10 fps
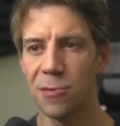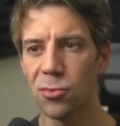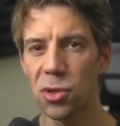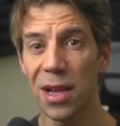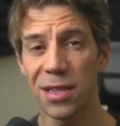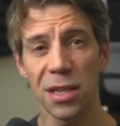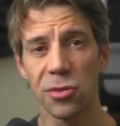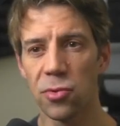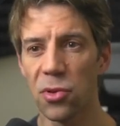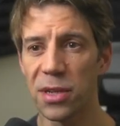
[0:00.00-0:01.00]
So let's
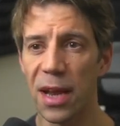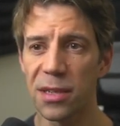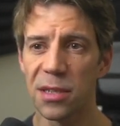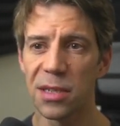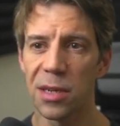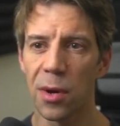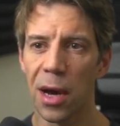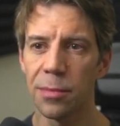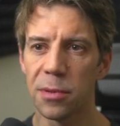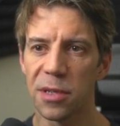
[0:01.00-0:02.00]
actually run the test and see what
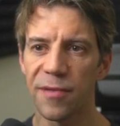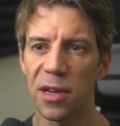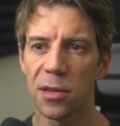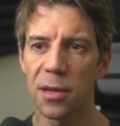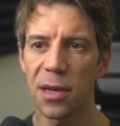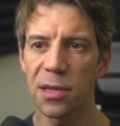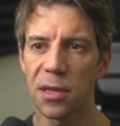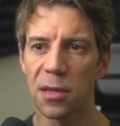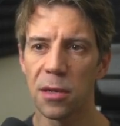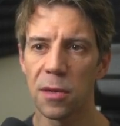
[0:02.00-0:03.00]
happens. If I do this
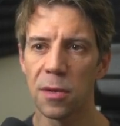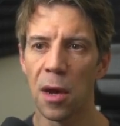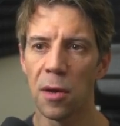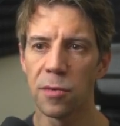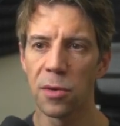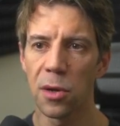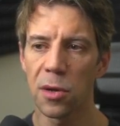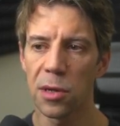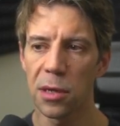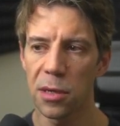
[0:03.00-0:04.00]
and do run
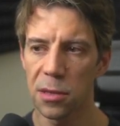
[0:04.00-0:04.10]
all,